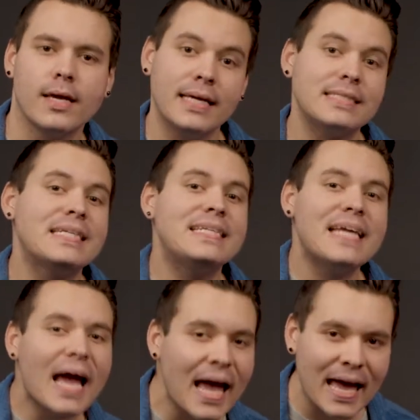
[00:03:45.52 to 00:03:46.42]
And
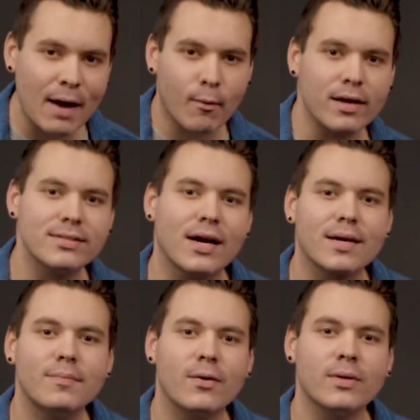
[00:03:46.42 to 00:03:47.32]
today, I want to talk
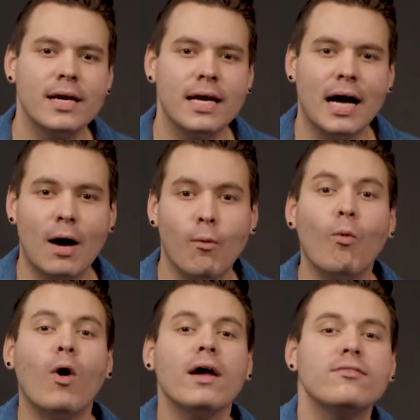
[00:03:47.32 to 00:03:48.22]
about
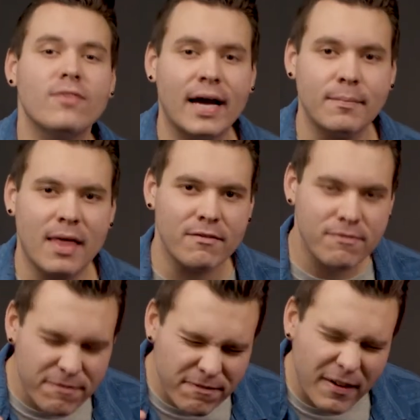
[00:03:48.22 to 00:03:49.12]
one vibe that
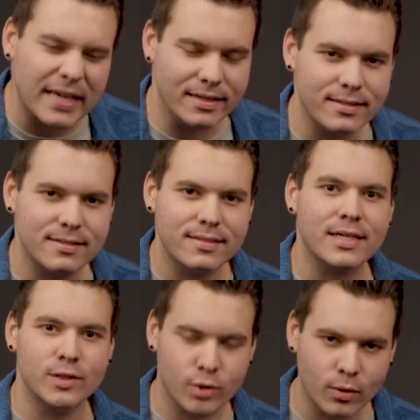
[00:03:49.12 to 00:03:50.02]
fights to
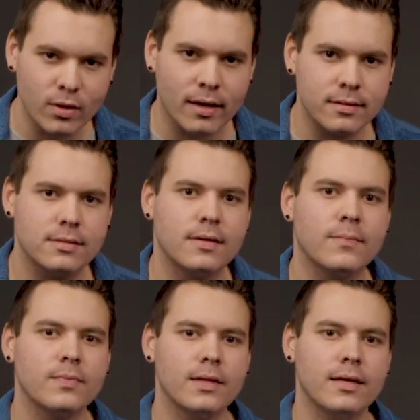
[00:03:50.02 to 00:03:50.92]
control us,
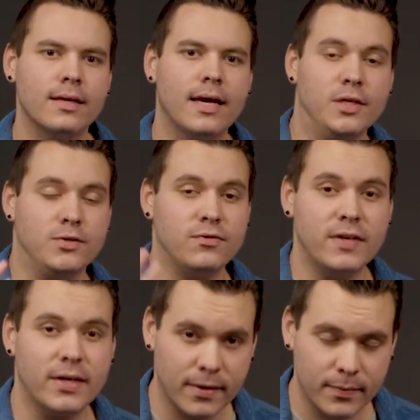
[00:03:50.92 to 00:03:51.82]
and it's
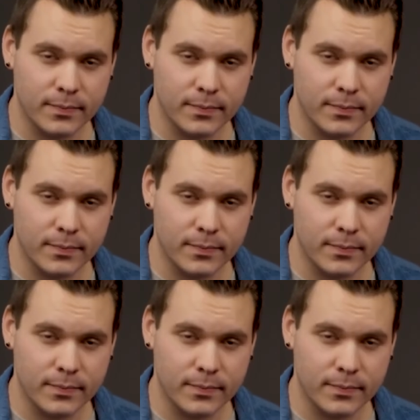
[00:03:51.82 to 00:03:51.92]
fear.